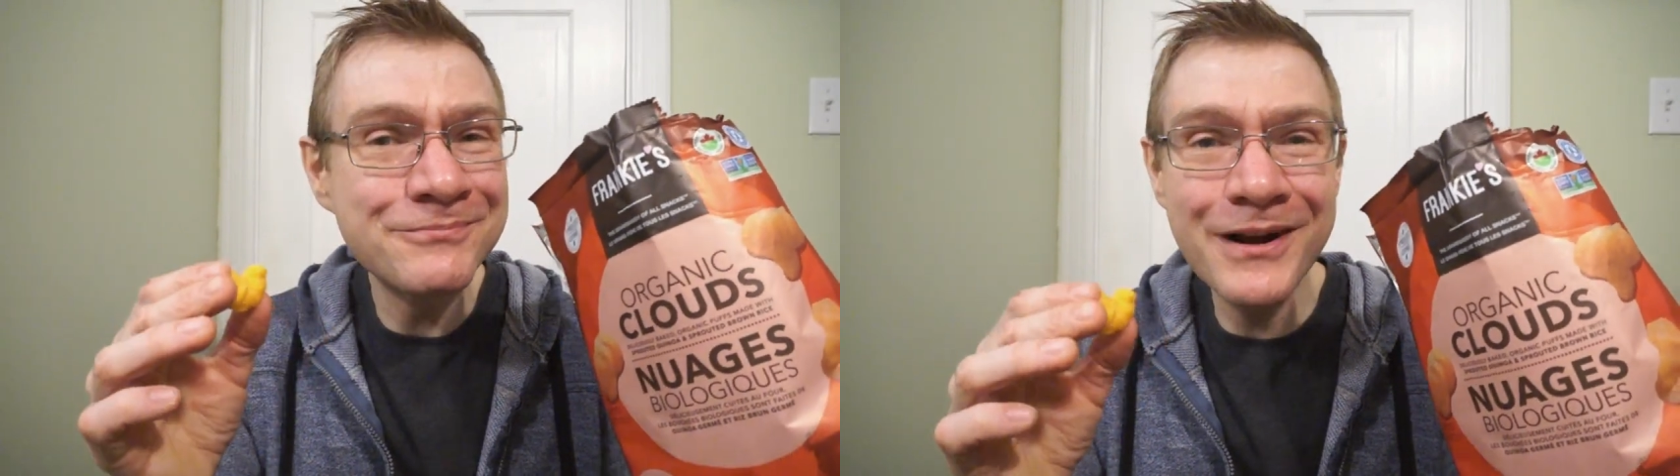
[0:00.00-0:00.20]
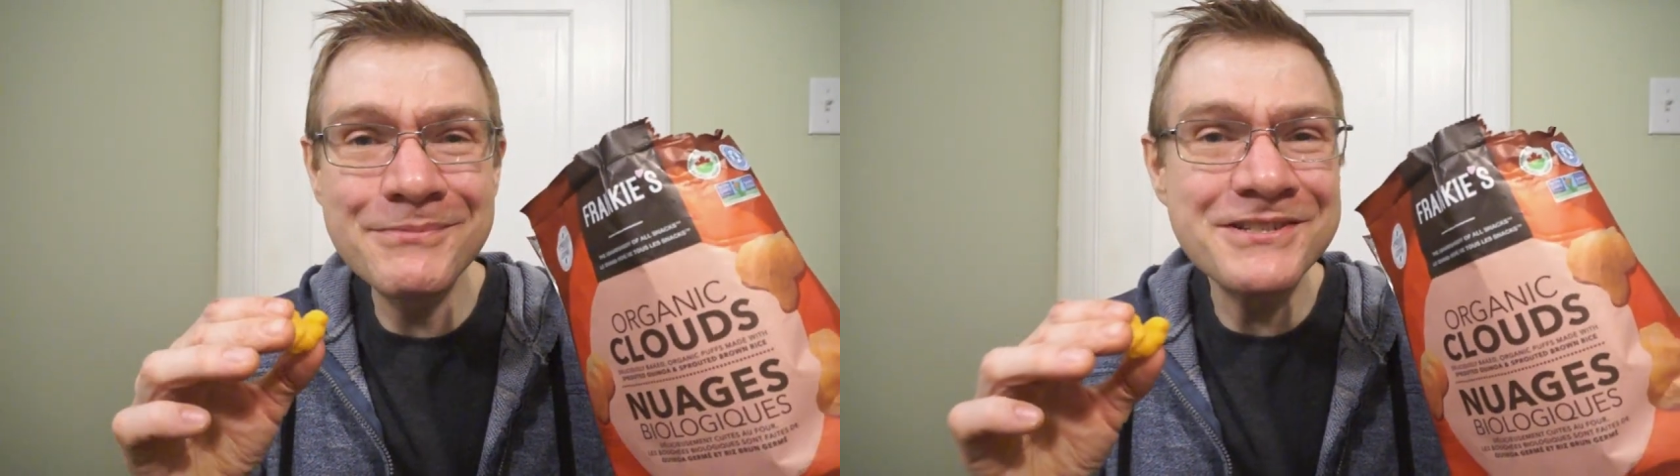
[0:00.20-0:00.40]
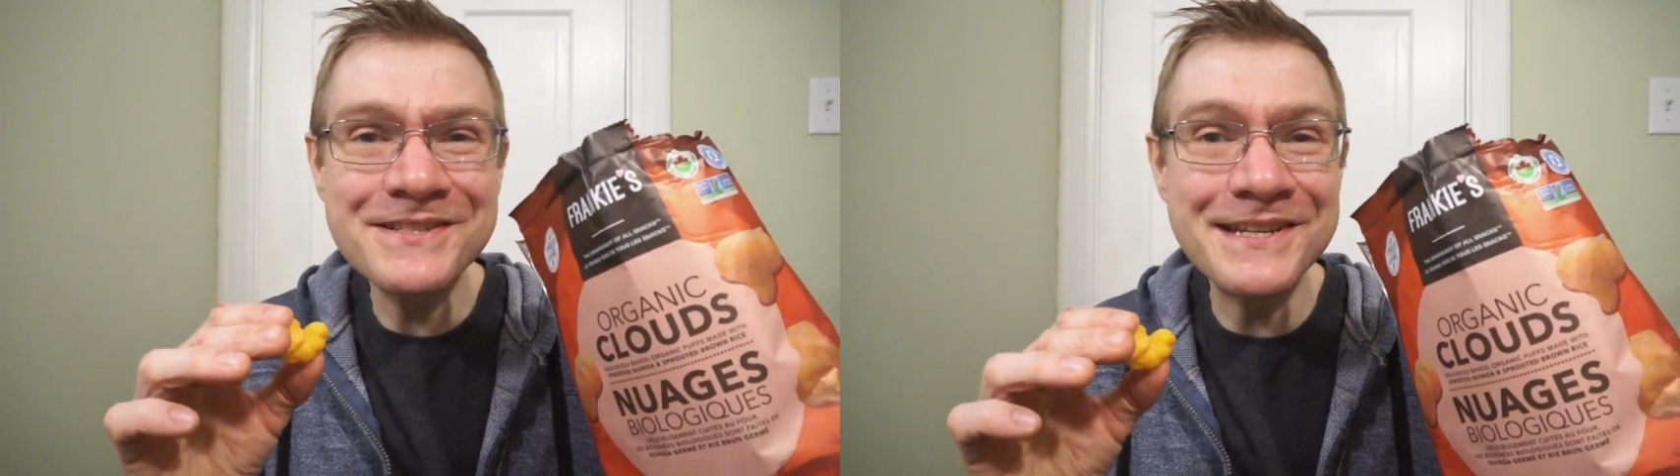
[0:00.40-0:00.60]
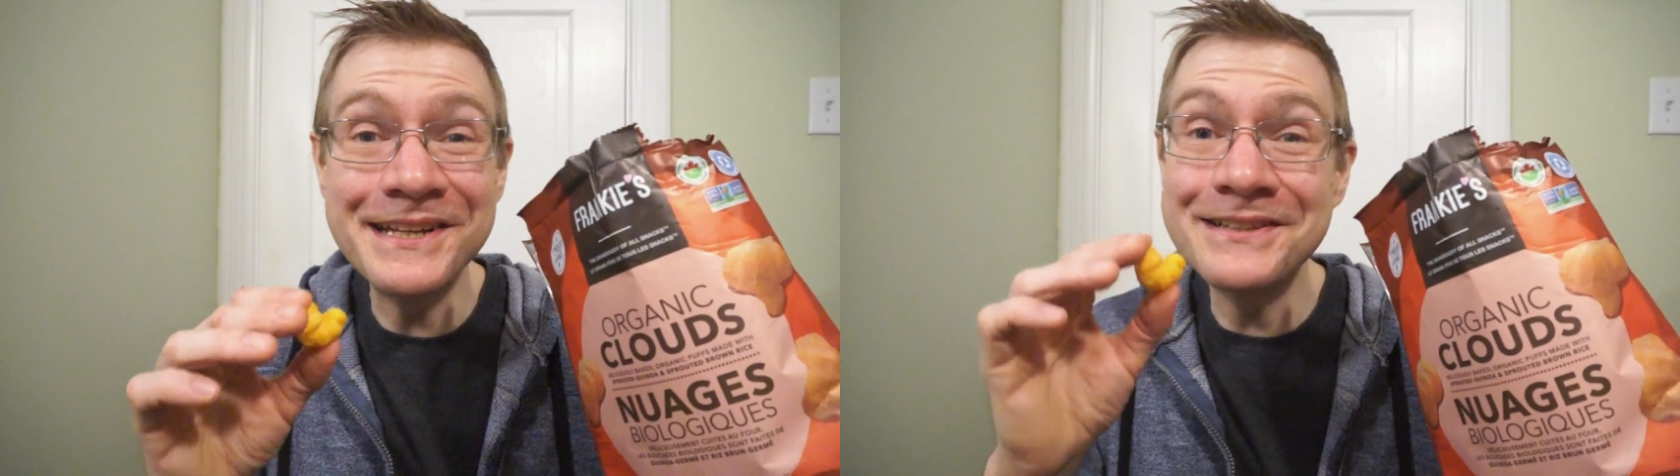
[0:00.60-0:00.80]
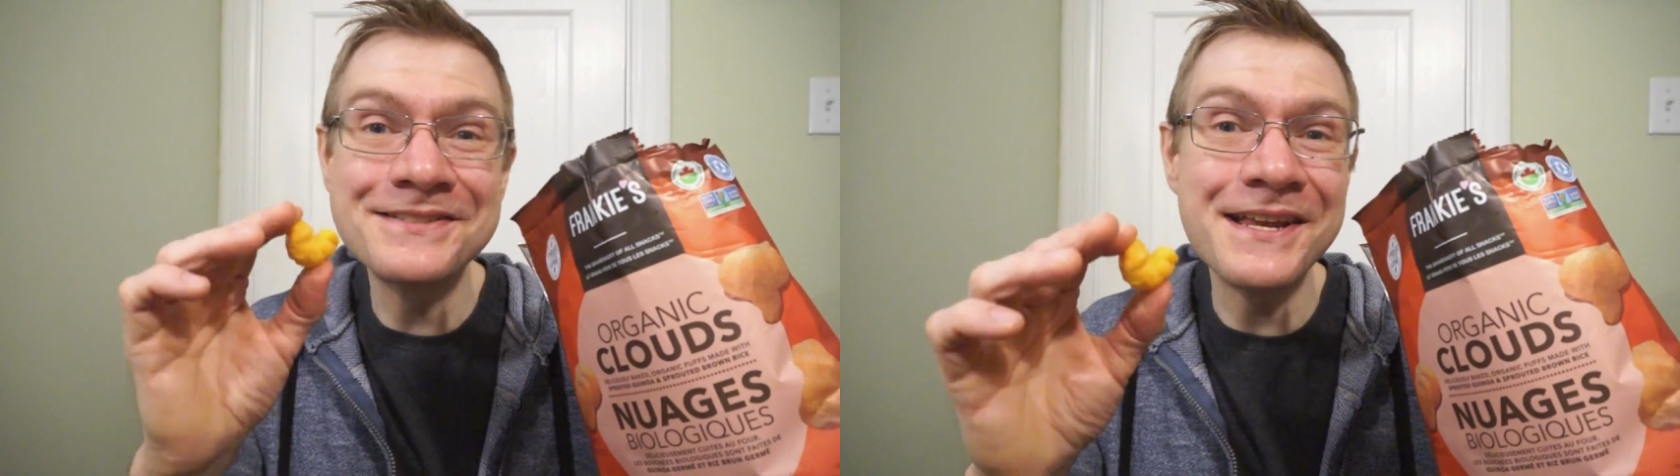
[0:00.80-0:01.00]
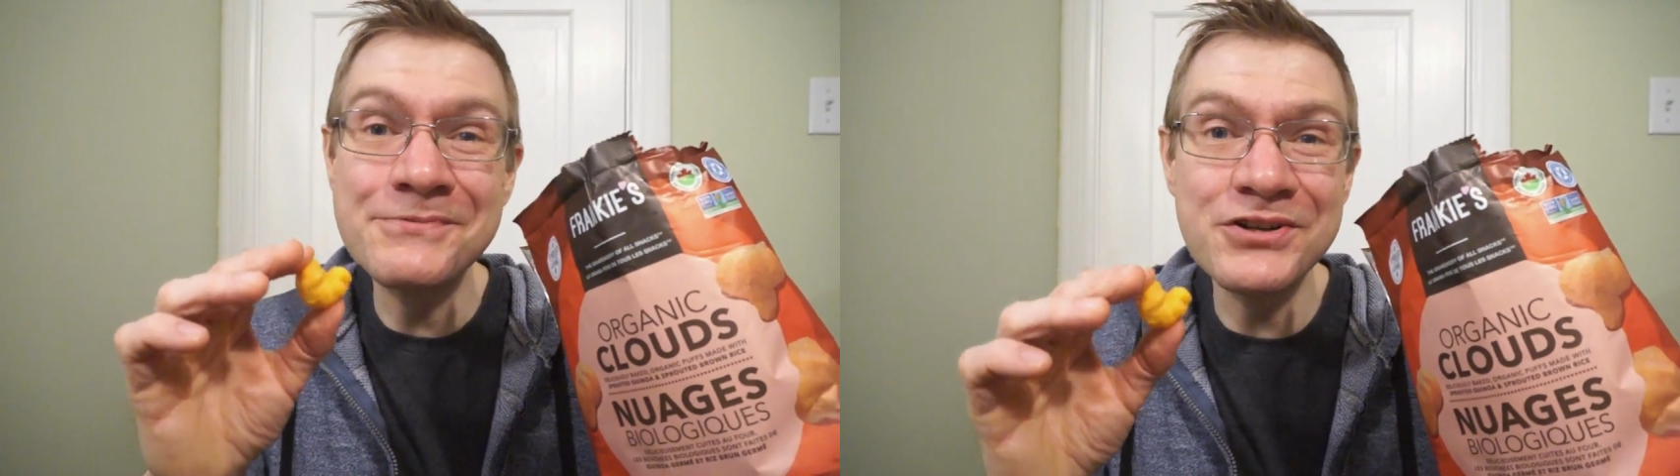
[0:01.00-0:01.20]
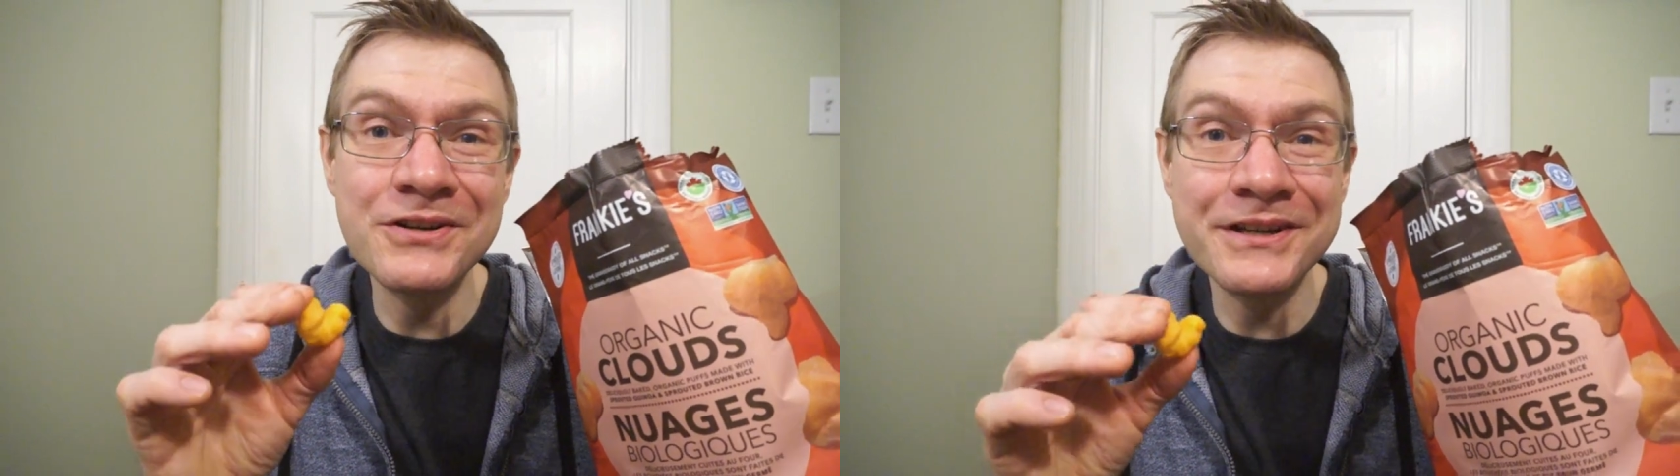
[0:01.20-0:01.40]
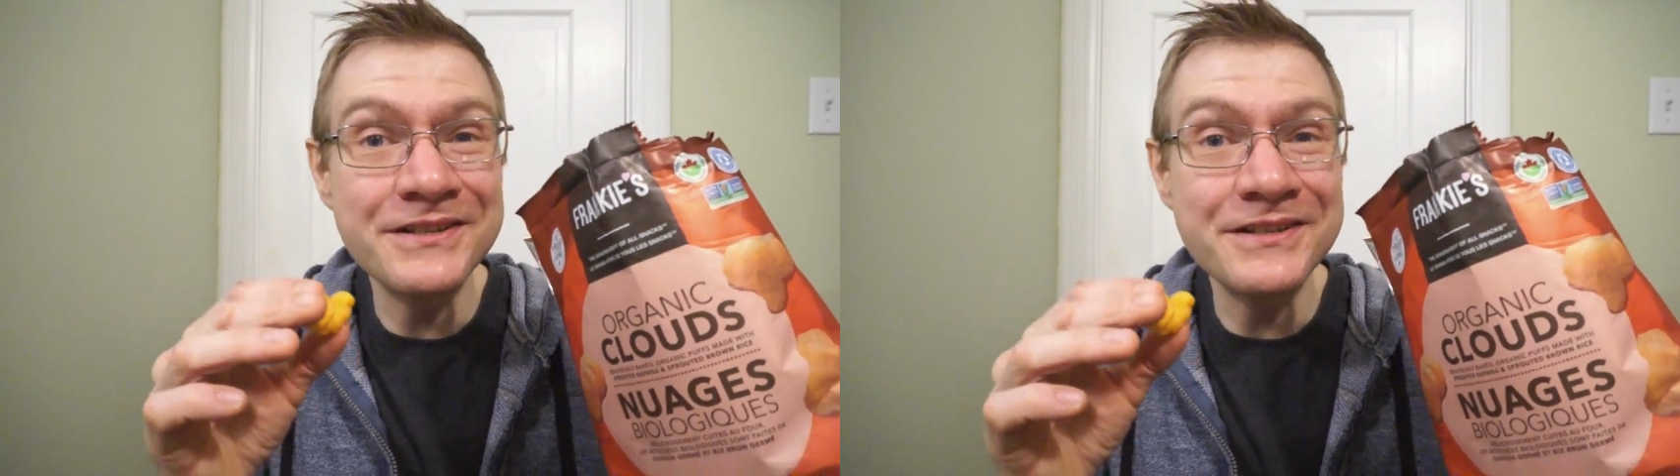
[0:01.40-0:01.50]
probably just eating the same junk